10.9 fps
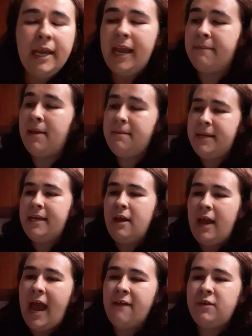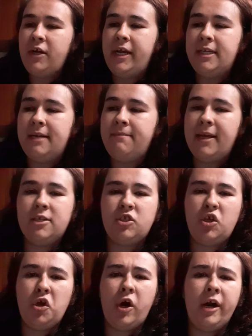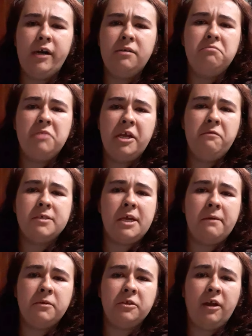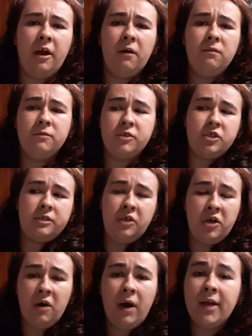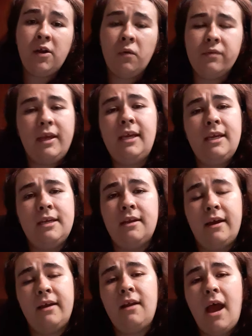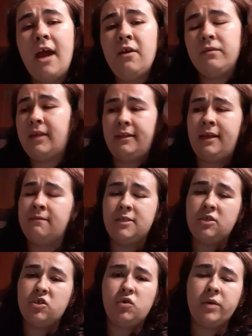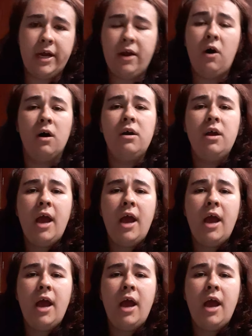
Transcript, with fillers: And maybe after he did make it to the yard, he was able to go, which, you know, I don't think he did. I don't think that was the story at all.